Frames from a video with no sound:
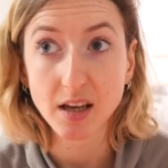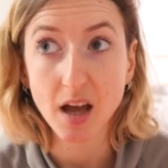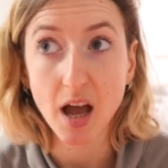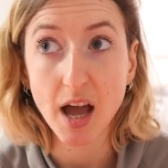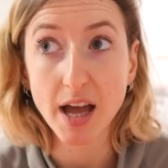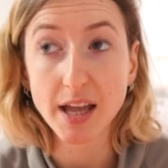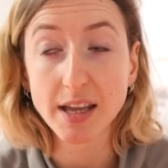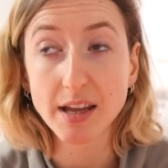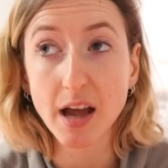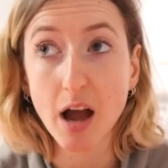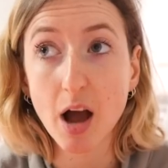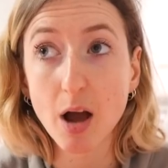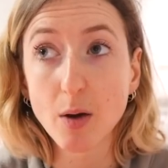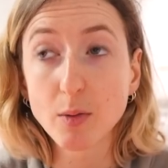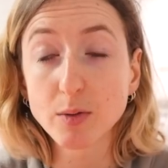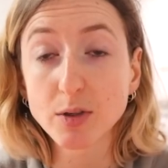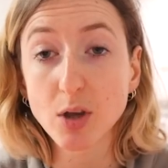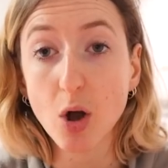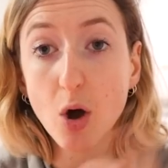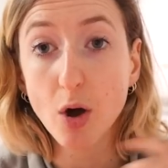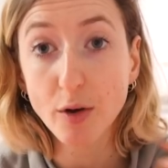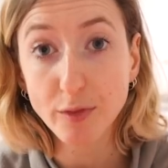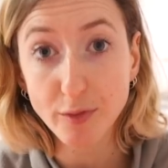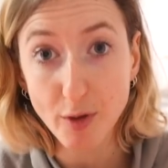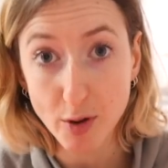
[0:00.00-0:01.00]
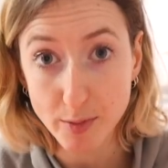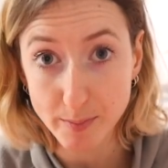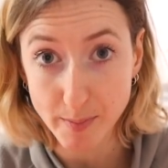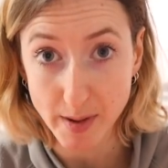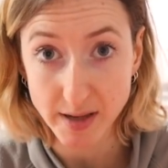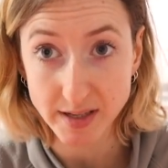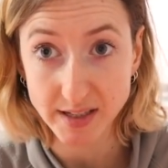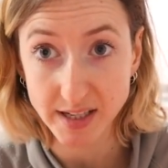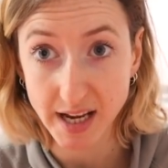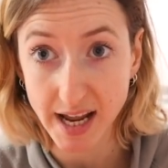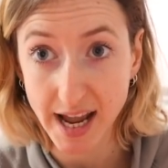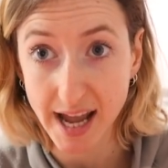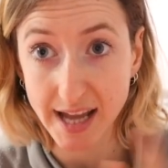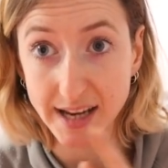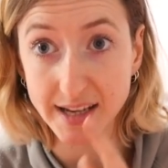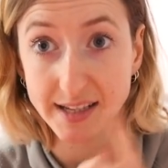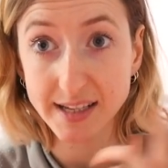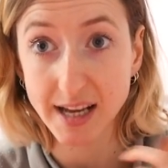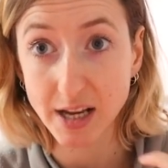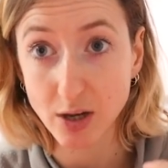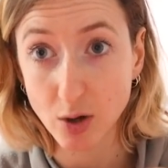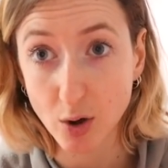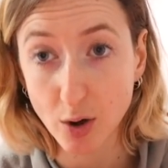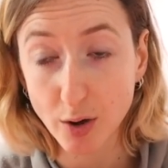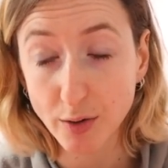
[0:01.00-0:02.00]
I, I was off on Monday, I had a
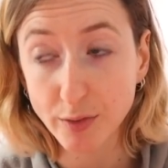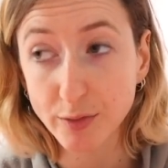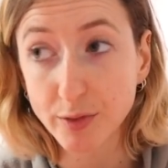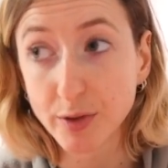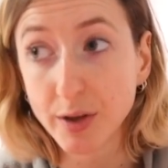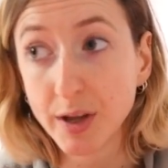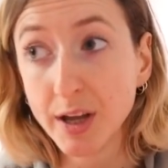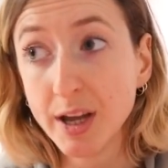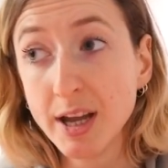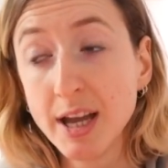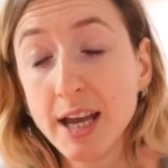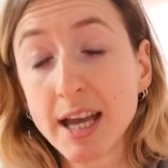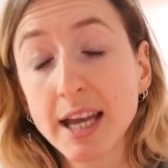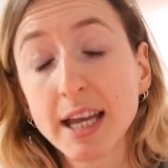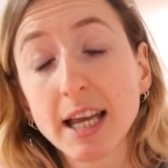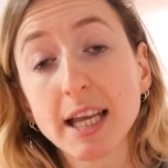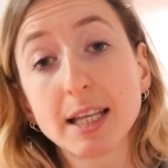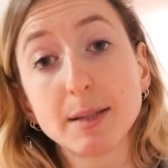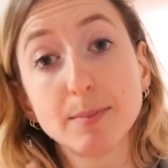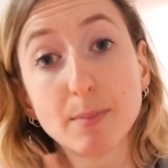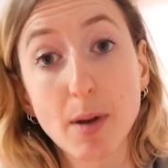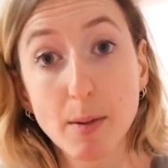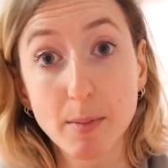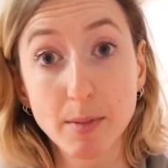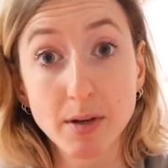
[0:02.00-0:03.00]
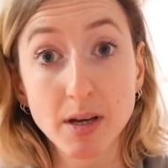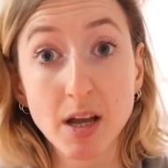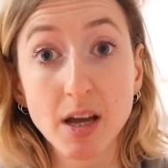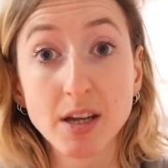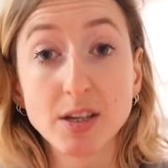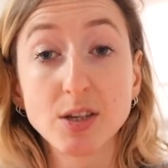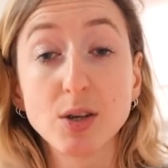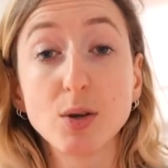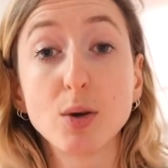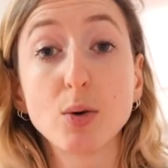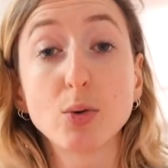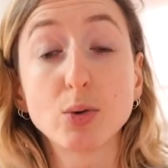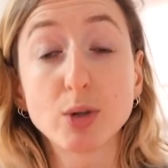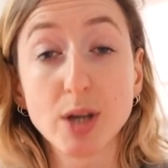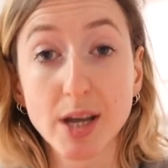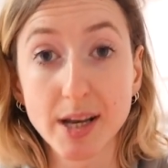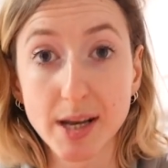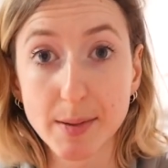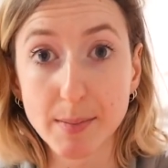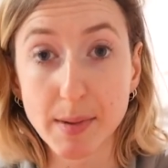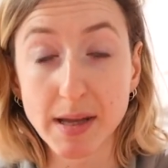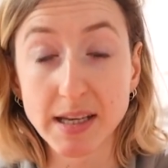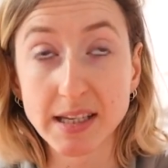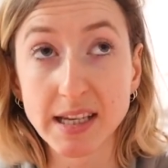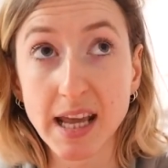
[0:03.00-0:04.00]
day off because mum and I do
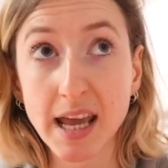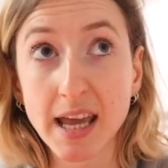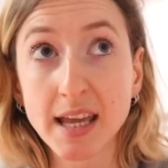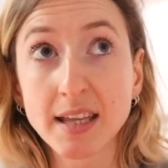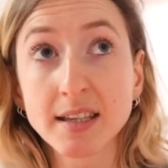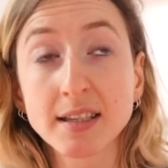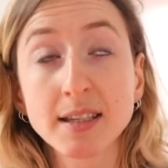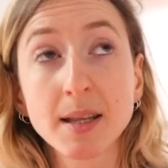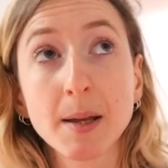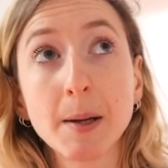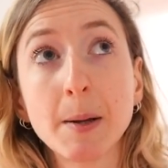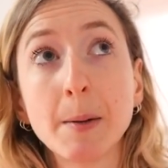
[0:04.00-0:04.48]
alternate Mondays.